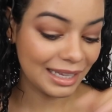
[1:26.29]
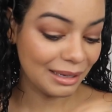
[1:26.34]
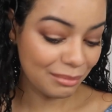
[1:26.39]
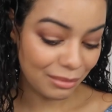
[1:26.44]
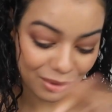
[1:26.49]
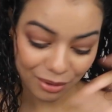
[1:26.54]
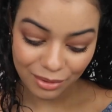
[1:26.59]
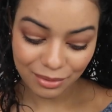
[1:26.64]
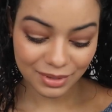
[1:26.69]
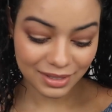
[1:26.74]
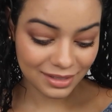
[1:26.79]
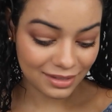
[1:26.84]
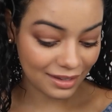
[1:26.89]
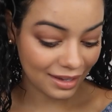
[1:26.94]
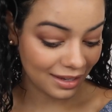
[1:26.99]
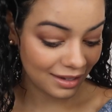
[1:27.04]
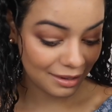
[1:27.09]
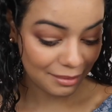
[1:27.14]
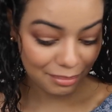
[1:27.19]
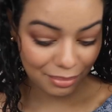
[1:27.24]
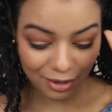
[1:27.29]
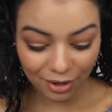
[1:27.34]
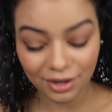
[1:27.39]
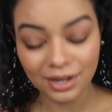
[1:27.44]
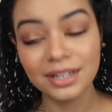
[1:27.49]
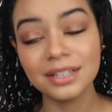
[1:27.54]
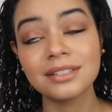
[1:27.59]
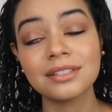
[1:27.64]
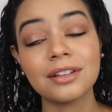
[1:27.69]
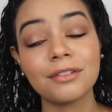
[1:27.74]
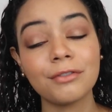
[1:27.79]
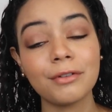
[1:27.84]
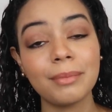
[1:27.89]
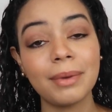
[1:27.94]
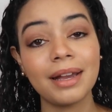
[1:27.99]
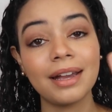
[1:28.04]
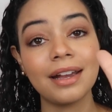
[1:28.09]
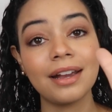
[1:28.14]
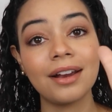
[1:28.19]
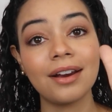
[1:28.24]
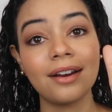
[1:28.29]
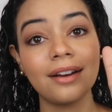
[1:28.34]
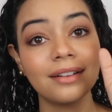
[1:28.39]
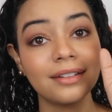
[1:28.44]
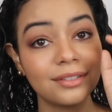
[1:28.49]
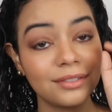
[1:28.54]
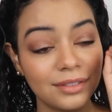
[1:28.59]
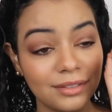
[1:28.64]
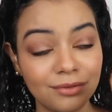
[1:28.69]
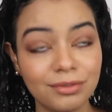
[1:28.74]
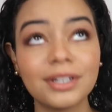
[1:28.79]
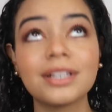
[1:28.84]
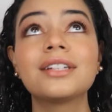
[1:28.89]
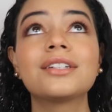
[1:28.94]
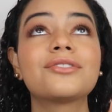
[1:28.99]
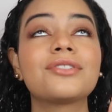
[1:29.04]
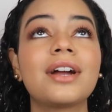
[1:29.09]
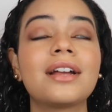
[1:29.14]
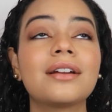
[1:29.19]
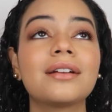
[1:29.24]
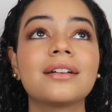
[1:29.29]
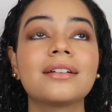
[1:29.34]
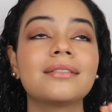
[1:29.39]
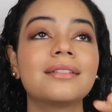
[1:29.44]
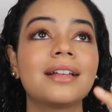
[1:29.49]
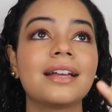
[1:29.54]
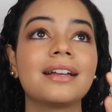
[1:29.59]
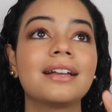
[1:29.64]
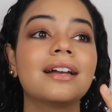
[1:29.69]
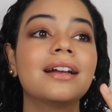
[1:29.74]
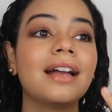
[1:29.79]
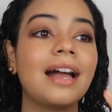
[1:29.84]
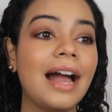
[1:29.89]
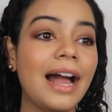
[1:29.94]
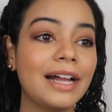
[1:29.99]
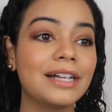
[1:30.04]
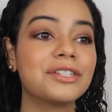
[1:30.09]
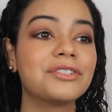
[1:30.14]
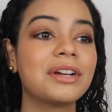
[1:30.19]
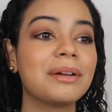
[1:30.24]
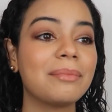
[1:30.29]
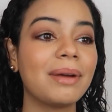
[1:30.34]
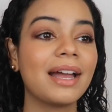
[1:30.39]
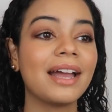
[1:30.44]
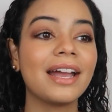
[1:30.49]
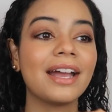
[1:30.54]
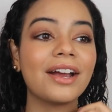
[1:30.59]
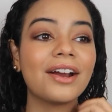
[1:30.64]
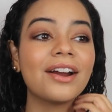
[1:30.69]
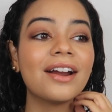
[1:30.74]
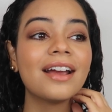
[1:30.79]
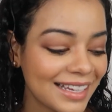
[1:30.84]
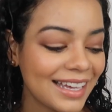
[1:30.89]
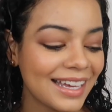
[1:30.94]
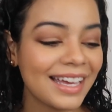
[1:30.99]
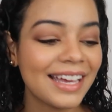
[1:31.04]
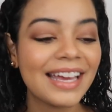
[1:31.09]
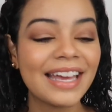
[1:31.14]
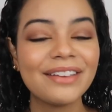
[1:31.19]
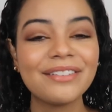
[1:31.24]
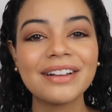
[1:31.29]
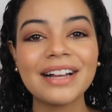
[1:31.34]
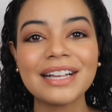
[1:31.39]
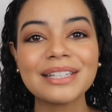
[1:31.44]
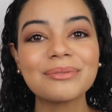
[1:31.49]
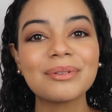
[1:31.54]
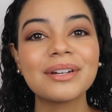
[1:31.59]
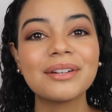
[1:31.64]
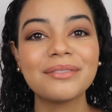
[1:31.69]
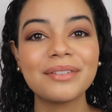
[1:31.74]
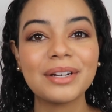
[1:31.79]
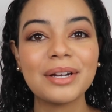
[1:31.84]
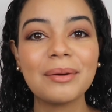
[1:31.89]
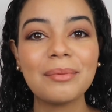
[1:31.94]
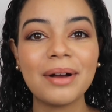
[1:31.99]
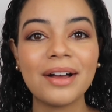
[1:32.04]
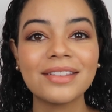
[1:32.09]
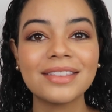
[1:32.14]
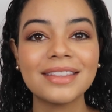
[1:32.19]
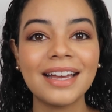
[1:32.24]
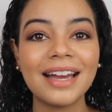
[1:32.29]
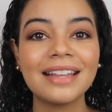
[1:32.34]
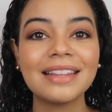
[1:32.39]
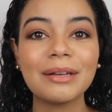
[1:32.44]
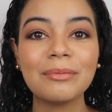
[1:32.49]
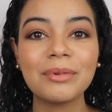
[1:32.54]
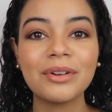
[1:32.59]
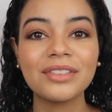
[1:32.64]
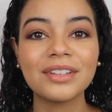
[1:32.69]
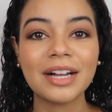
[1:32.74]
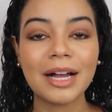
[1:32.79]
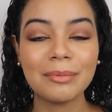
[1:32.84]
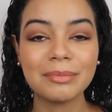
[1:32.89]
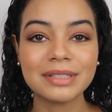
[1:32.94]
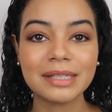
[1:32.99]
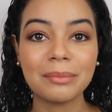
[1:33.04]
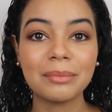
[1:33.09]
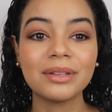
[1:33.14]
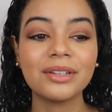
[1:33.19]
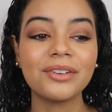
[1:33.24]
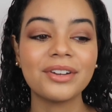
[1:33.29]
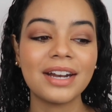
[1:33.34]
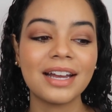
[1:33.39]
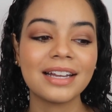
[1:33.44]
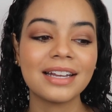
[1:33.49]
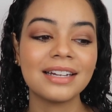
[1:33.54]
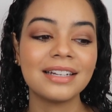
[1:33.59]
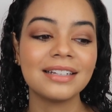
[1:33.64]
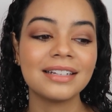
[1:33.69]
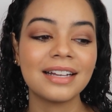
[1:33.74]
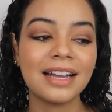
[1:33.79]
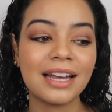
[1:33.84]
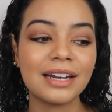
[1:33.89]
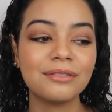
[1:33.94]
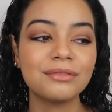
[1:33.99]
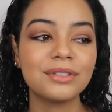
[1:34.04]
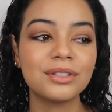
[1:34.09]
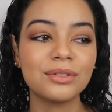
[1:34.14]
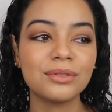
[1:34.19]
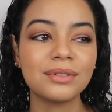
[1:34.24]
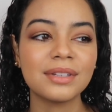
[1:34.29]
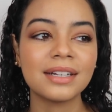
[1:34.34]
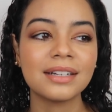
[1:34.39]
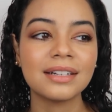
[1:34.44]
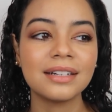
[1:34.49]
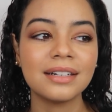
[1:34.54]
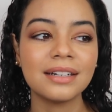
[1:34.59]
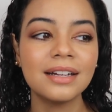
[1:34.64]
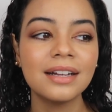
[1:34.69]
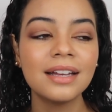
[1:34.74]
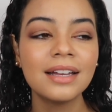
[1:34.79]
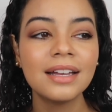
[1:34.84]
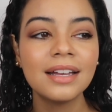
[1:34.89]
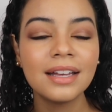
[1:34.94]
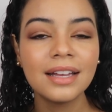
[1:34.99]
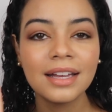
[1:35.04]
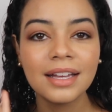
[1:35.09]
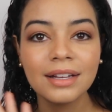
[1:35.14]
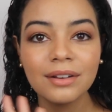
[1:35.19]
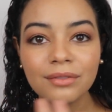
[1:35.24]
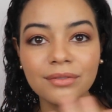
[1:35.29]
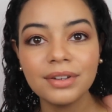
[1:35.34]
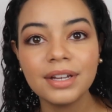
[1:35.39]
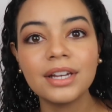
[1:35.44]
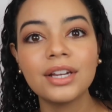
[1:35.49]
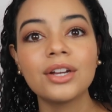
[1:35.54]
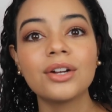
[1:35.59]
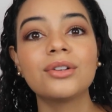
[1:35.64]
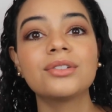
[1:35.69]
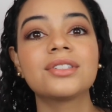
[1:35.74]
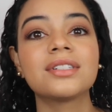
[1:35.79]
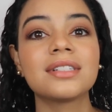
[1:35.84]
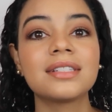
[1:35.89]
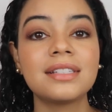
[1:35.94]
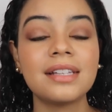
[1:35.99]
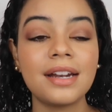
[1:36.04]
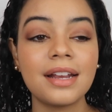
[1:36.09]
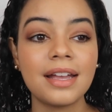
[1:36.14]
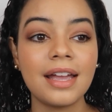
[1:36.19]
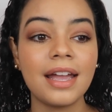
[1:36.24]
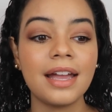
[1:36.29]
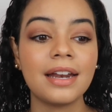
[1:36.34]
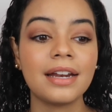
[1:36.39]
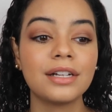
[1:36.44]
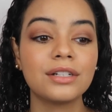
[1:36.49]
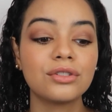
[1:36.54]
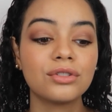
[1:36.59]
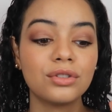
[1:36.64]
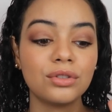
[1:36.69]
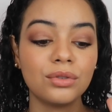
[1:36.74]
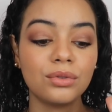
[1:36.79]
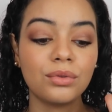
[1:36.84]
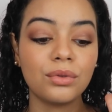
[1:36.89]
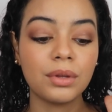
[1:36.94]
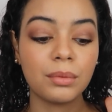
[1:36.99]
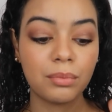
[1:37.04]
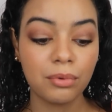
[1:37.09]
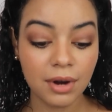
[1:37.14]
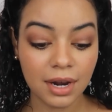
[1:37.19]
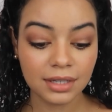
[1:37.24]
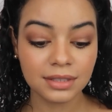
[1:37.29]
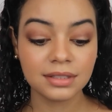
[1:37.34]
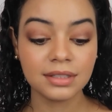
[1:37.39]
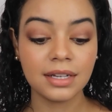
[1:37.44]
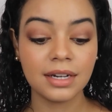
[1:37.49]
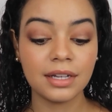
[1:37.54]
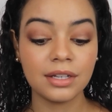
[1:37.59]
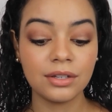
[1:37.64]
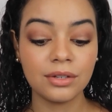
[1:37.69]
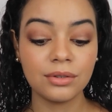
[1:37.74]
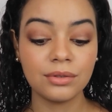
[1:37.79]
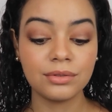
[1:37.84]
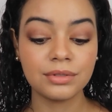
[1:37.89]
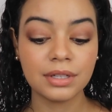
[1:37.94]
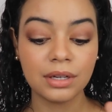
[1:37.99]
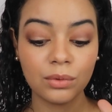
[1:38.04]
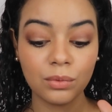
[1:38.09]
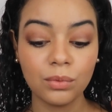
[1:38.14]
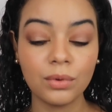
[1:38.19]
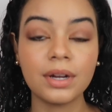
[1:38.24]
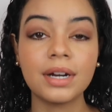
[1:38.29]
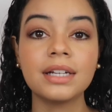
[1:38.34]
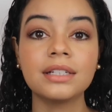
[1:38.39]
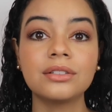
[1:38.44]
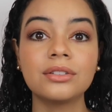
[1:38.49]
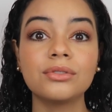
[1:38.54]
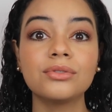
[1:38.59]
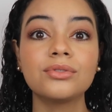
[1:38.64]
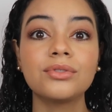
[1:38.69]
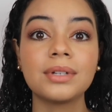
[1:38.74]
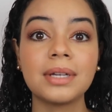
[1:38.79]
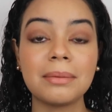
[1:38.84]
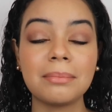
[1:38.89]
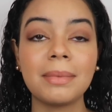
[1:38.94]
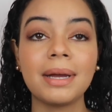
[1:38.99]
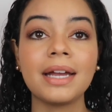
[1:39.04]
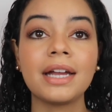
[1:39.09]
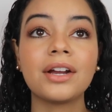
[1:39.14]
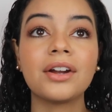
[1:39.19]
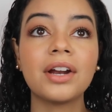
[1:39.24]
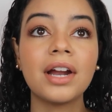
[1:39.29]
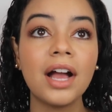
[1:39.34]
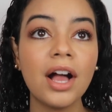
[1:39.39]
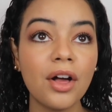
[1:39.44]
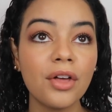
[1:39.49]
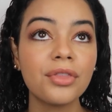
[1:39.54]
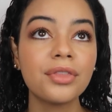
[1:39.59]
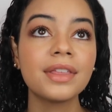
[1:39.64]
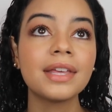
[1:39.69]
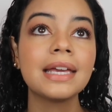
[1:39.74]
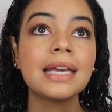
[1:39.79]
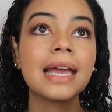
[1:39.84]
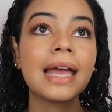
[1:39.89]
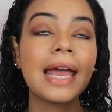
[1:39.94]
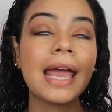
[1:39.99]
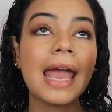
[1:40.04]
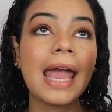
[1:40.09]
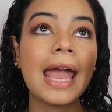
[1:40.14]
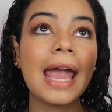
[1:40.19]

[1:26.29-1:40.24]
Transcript: I'm always like putting stuff on my hair, really trying to like hydrate my hair. If you guys want a video about that, let me know in the comments down below and I can kind of do like a video just dedicated to the products that I use and what I do to keep my hair healthy